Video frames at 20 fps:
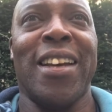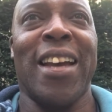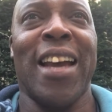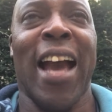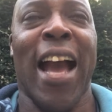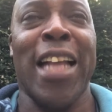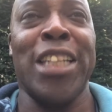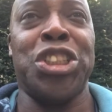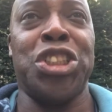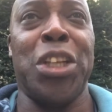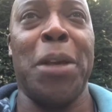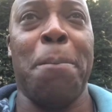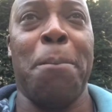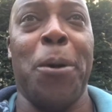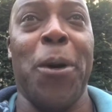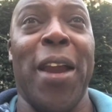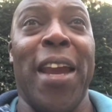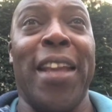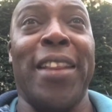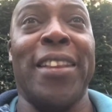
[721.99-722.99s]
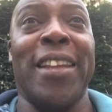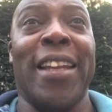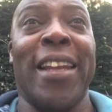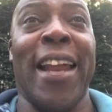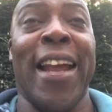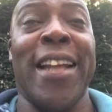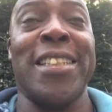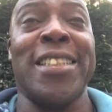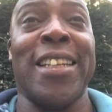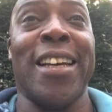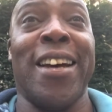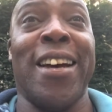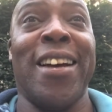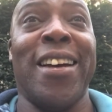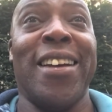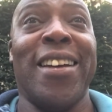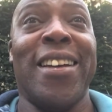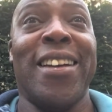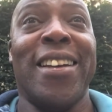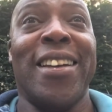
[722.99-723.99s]
And she put in the letter
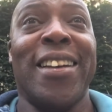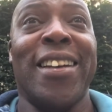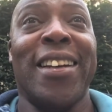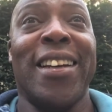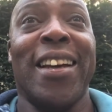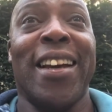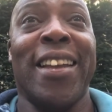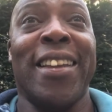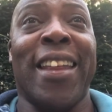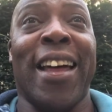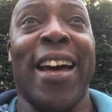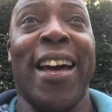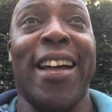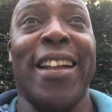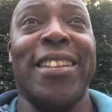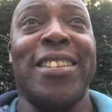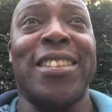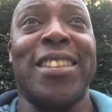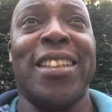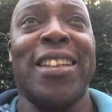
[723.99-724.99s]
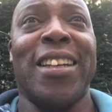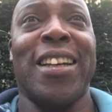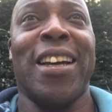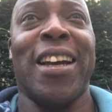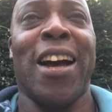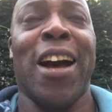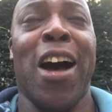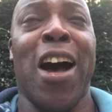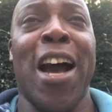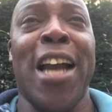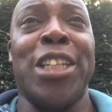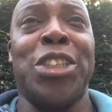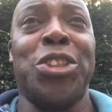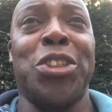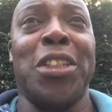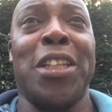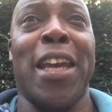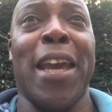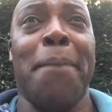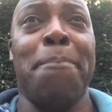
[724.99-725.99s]
that I
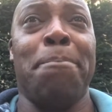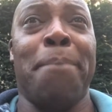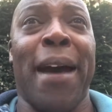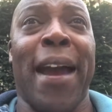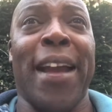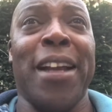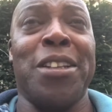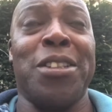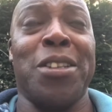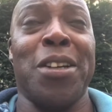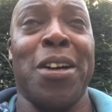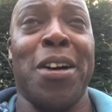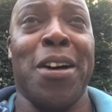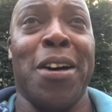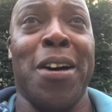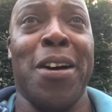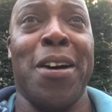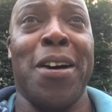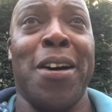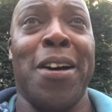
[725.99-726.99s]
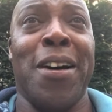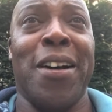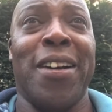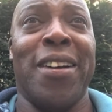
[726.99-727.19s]
should get back to her,